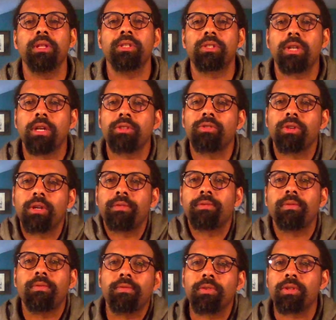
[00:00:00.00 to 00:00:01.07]
this country
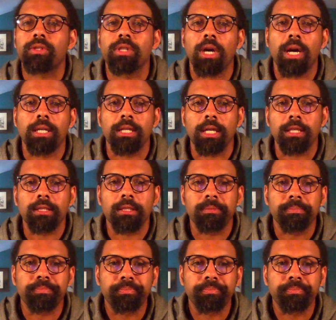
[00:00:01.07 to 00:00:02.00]
for this context.